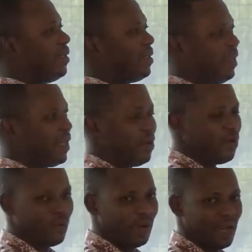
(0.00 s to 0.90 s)
TQ, isn't
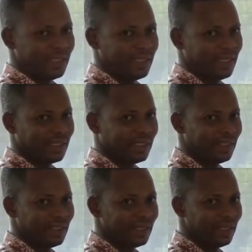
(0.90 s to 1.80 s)
it?
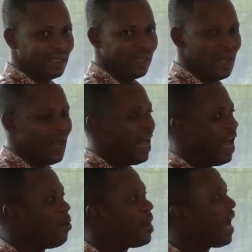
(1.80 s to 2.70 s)
And
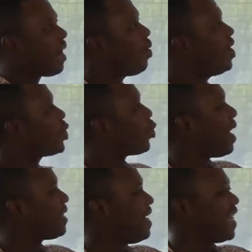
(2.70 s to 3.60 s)
we are going to
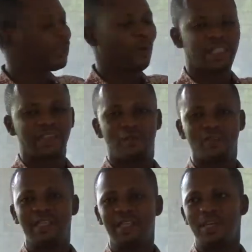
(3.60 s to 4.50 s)
write an expression for
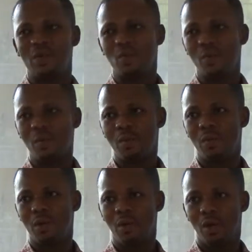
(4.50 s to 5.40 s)
TQ.
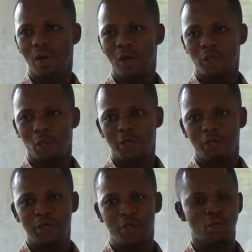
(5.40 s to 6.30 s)
So what do
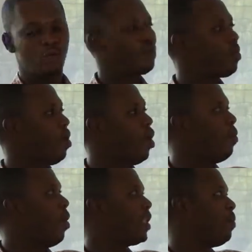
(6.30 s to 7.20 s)
we do?
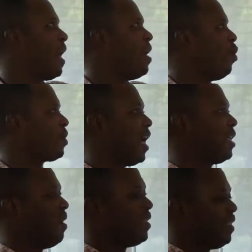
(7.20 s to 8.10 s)
Multiply both sides
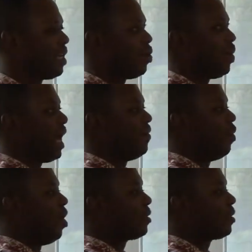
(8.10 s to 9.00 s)
by TQ. We have
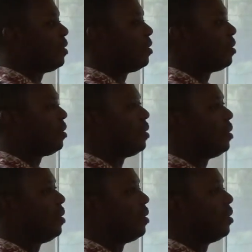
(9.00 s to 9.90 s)
what?
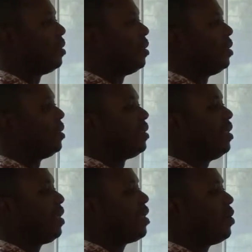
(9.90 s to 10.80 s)

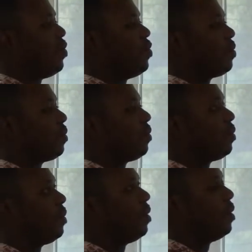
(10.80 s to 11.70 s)
TQ
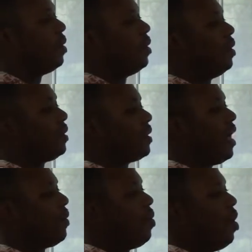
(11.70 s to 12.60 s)

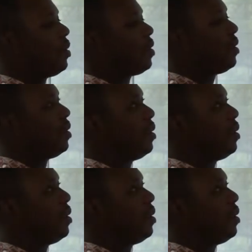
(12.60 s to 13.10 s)
tan what?